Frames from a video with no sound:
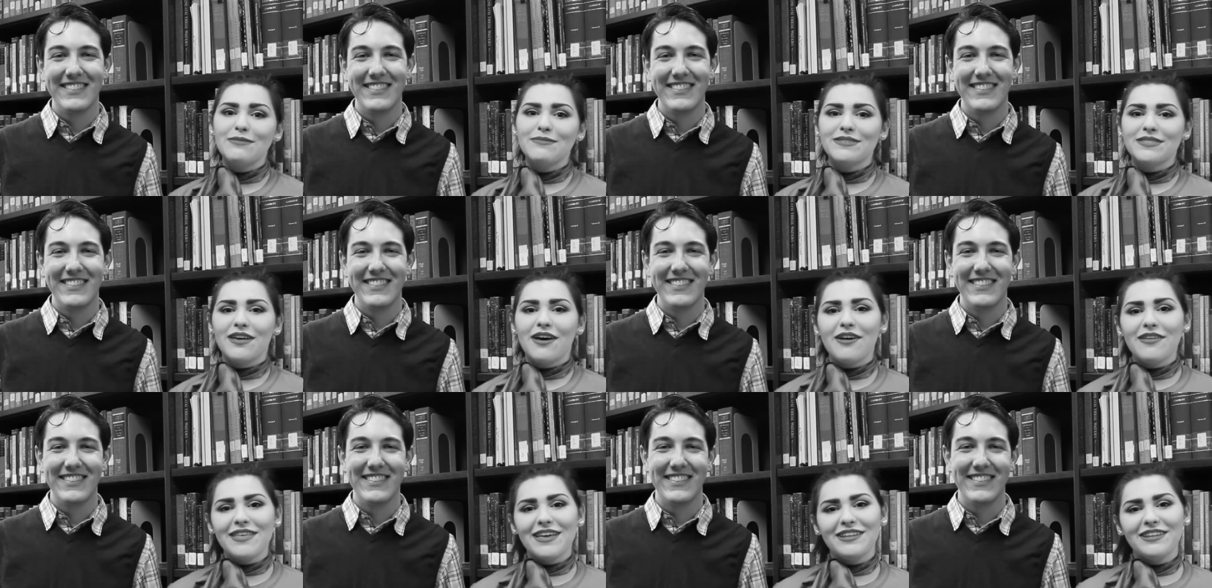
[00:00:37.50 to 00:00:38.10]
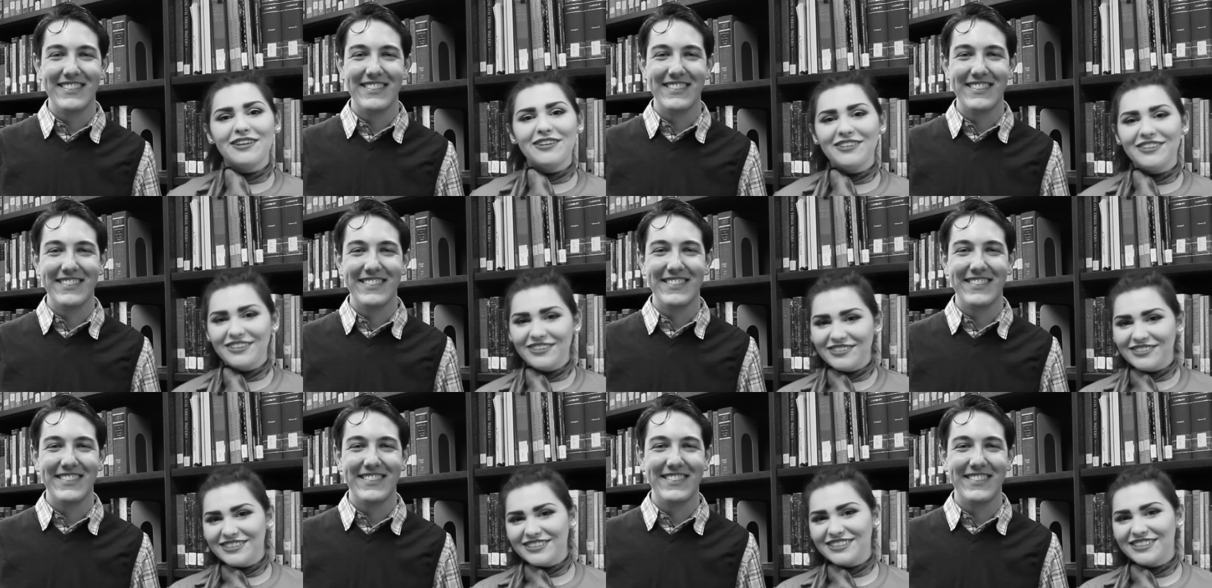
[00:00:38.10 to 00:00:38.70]
Speaker 1: And with all that dough
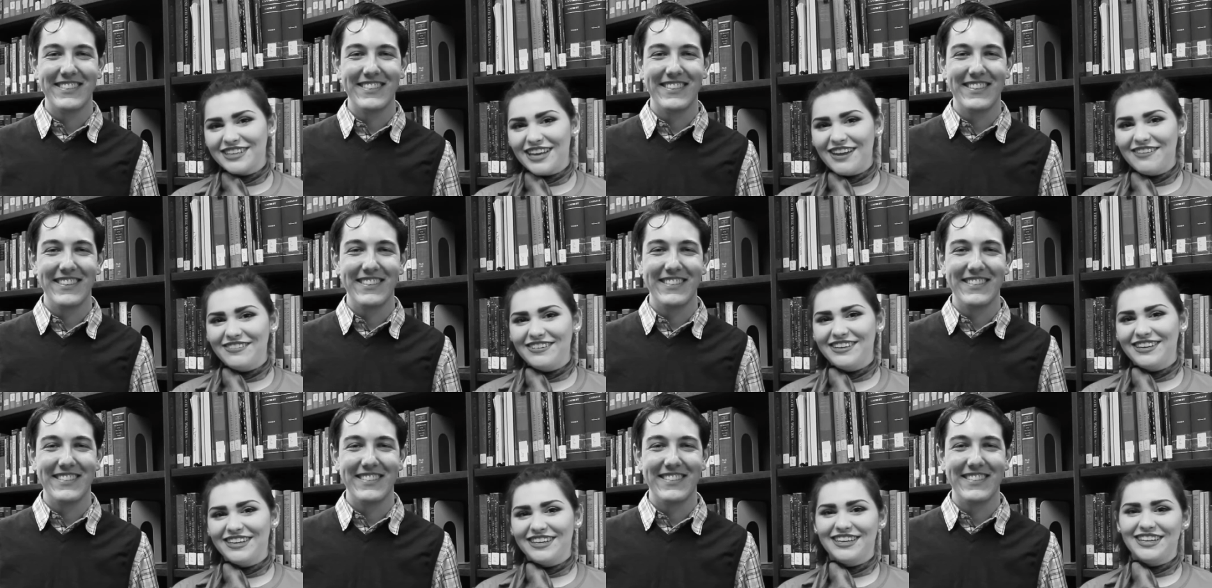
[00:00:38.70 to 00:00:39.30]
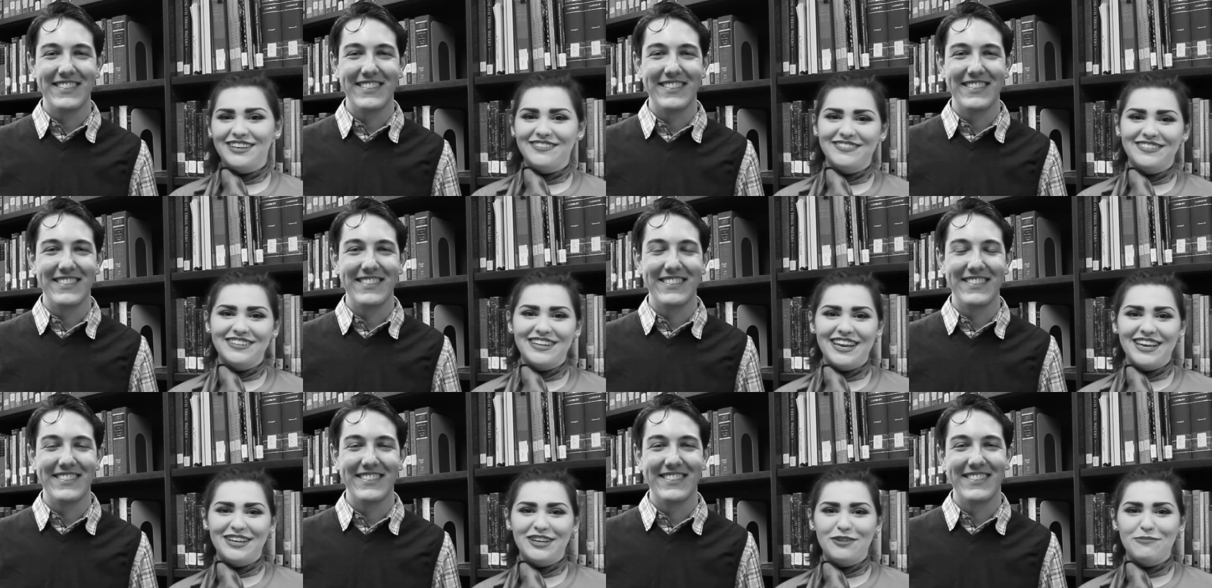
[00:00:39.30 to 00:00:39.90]
you just saved, you could
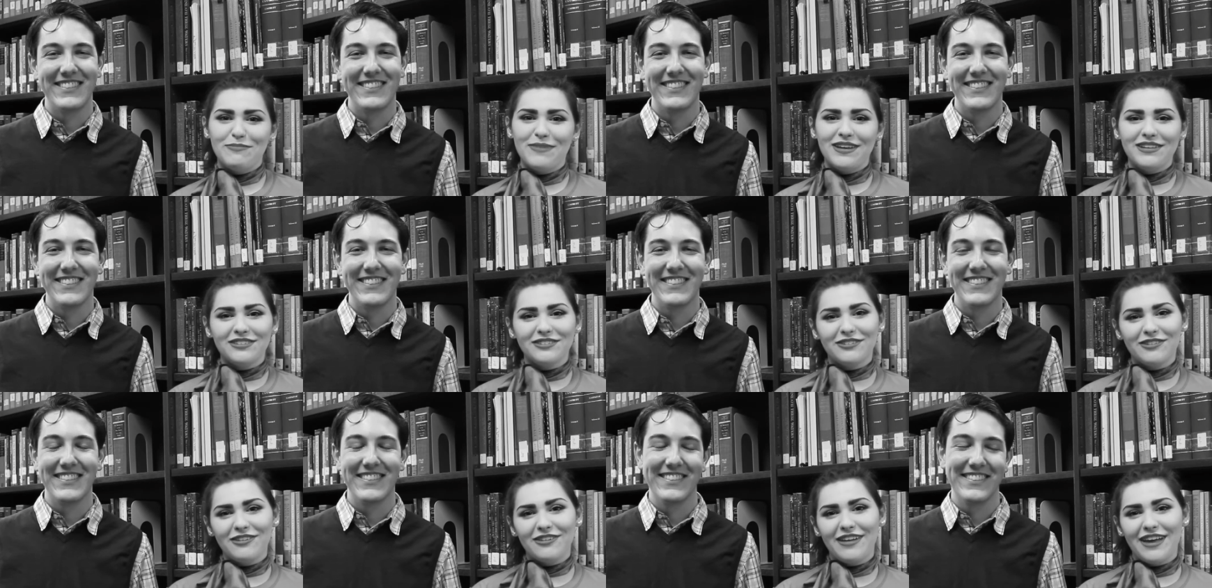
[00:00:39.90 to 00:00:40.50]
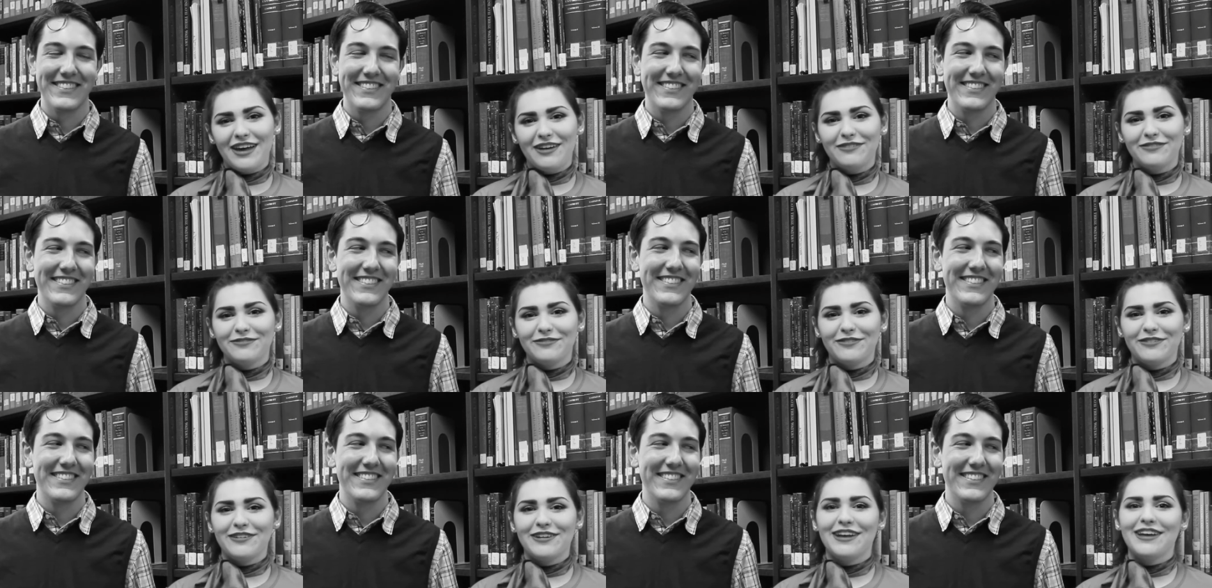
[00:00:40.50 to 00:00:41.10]
even take your best girl out
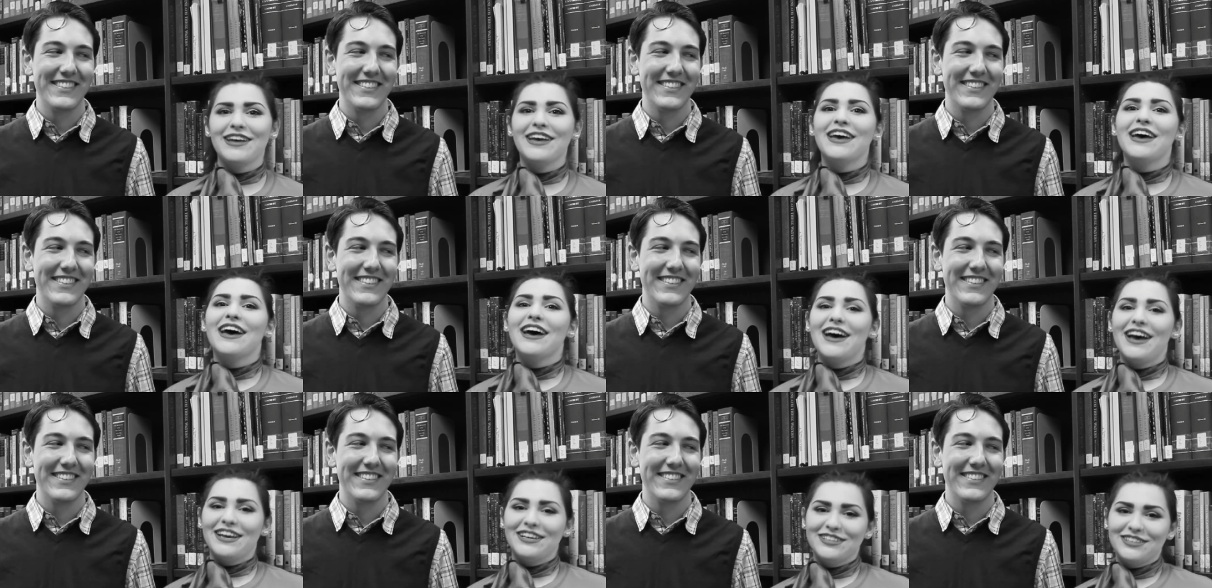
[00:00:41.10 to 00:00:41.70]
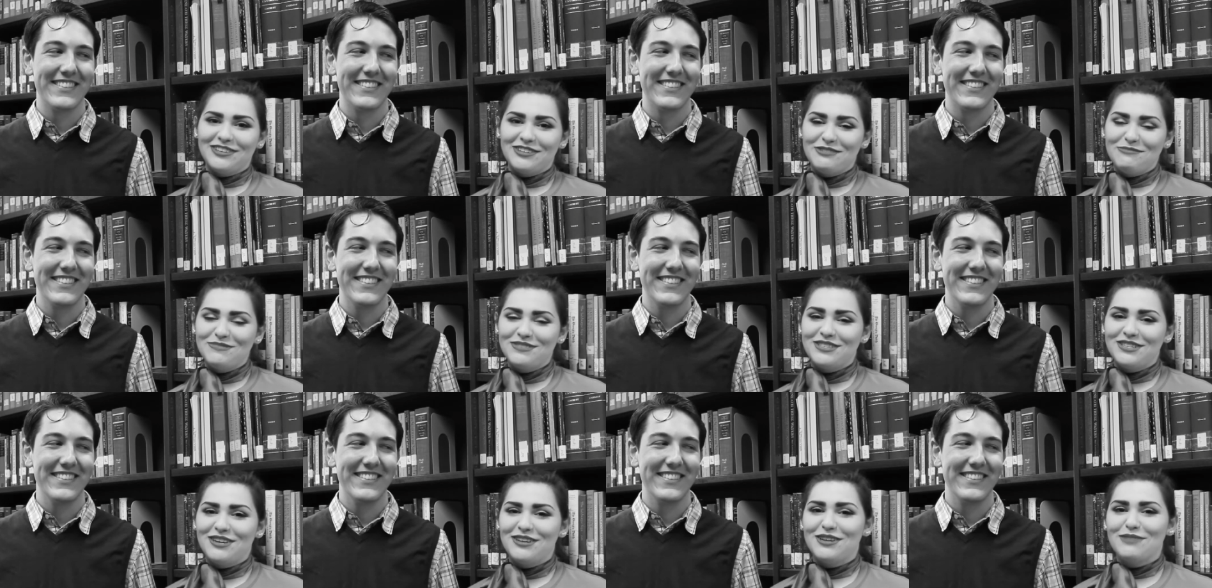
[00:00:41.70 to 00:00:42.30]
for an ice
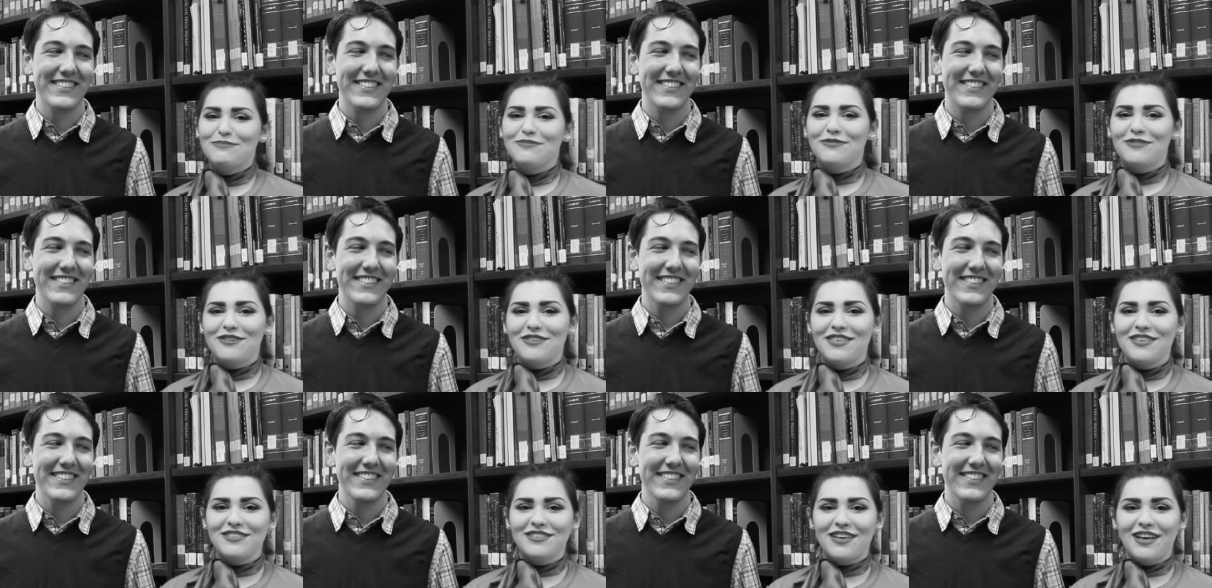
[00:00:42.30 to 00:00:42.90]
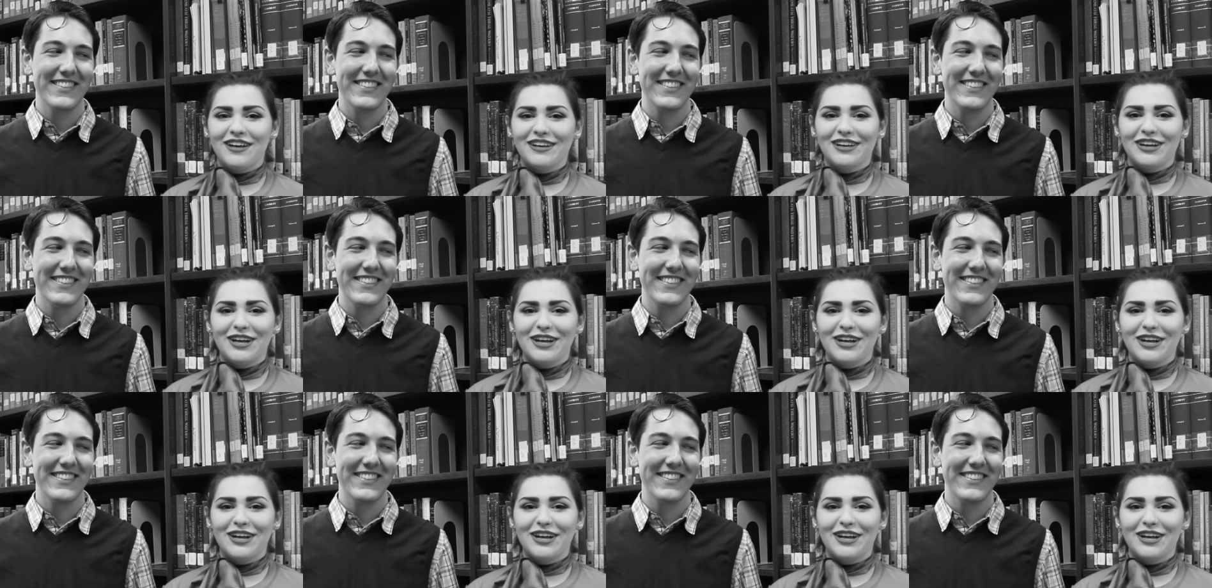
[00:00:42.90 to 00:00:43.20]
cream soda before the sock